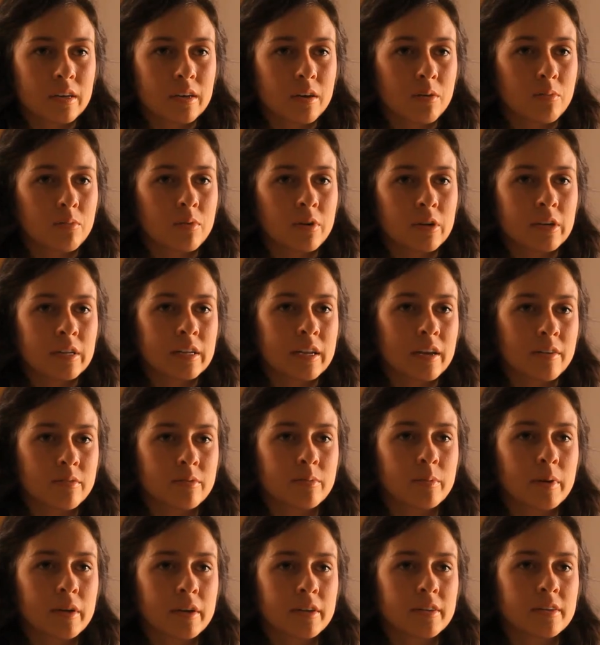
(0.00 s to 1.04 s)
I wanted
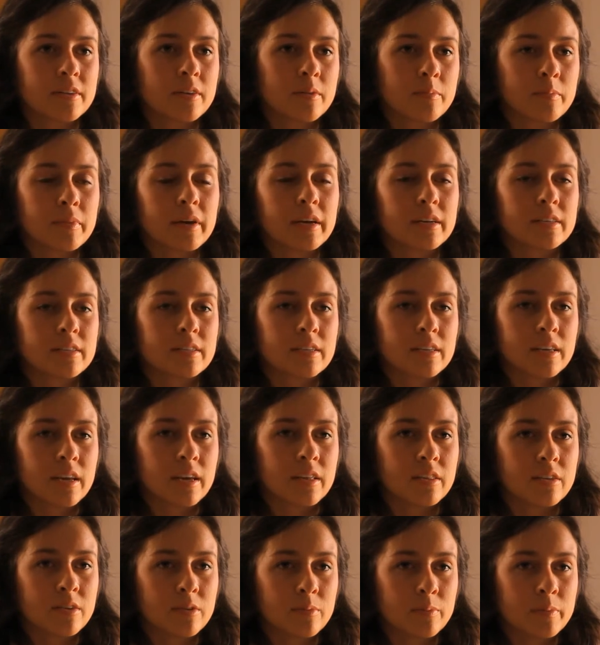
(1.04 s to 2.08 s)
everybody to come back
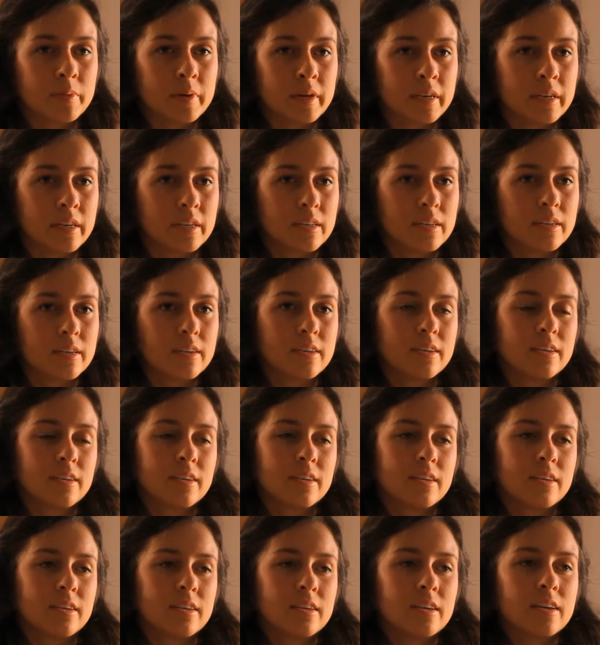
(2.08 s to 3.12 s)
together, but
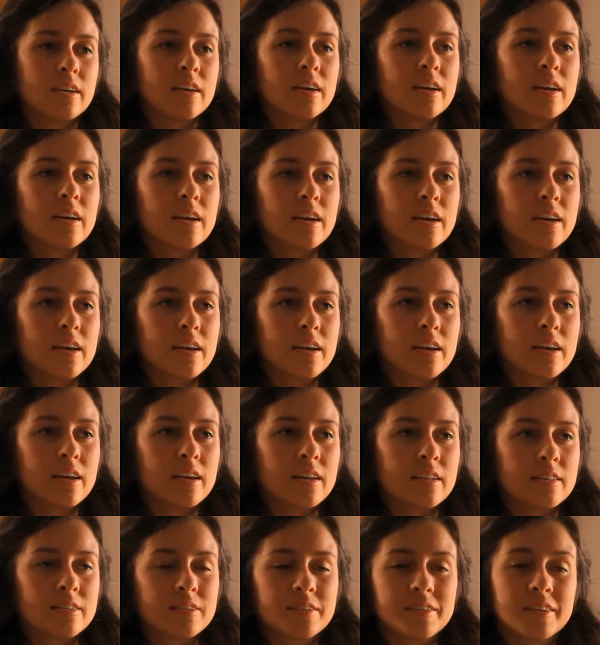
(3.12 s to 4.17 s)

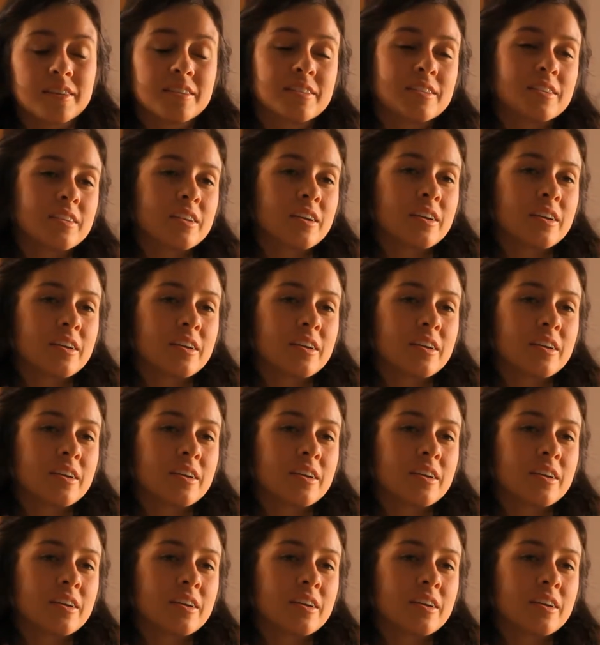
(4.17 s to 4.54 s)
it's an